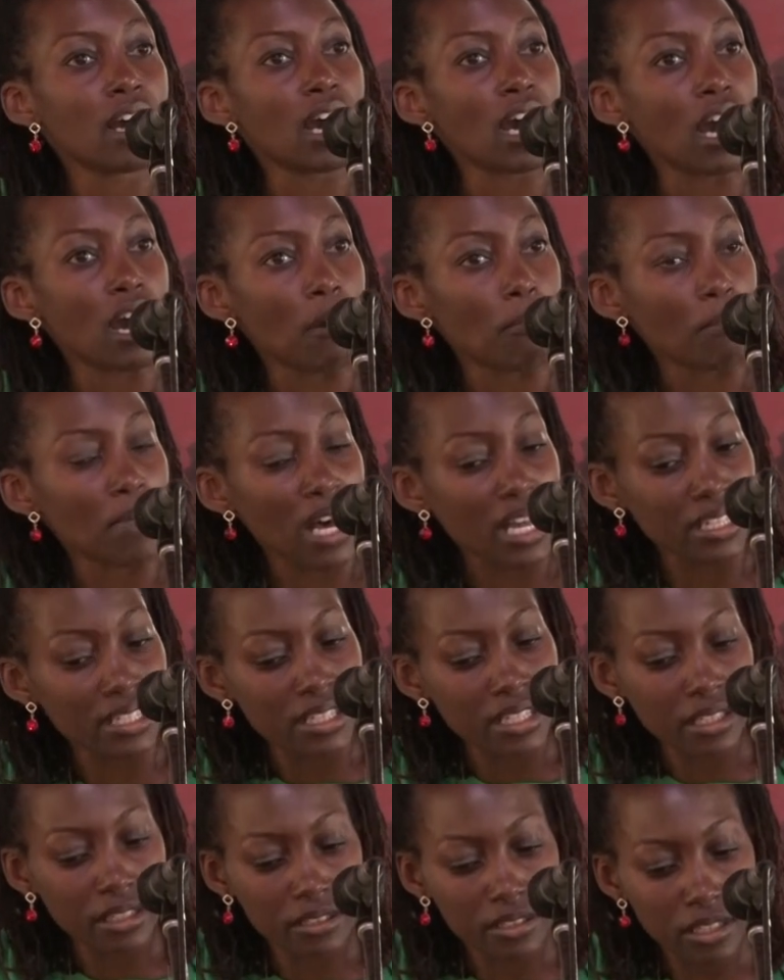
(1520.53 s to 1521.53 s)

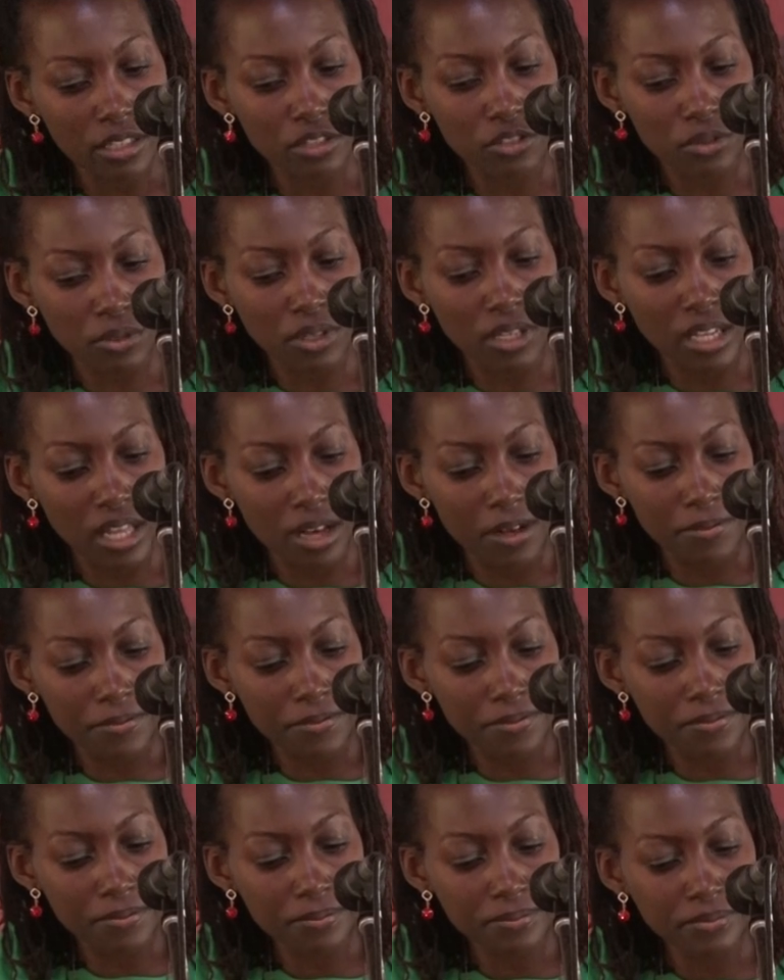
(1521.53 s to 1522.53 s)
Addicted to
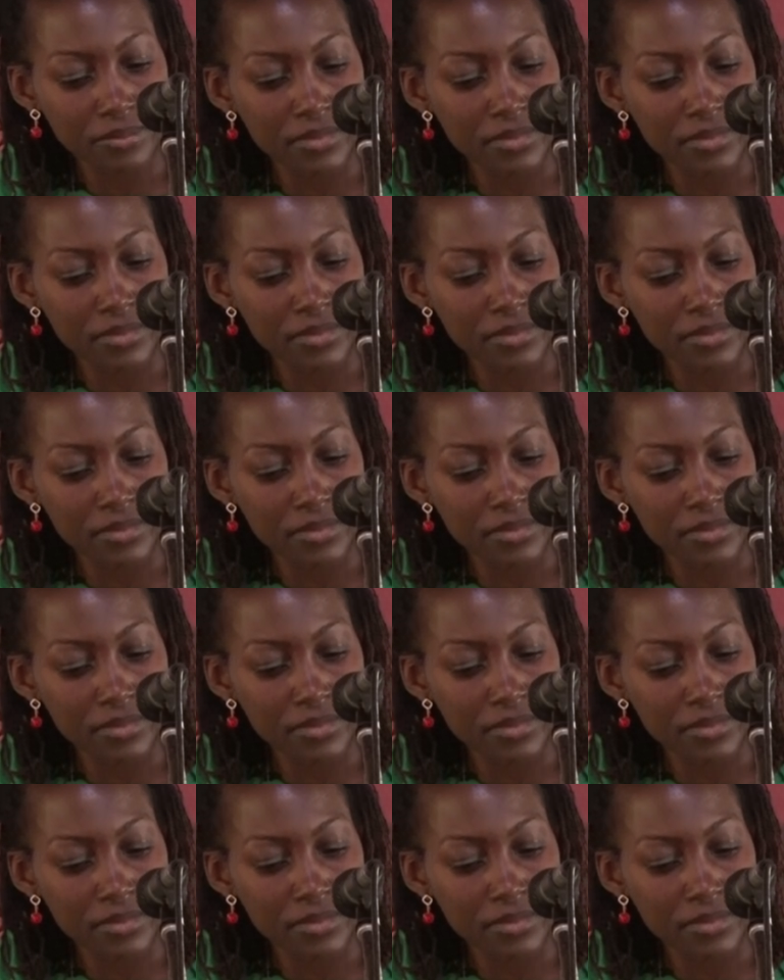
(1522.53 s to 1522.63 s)
love.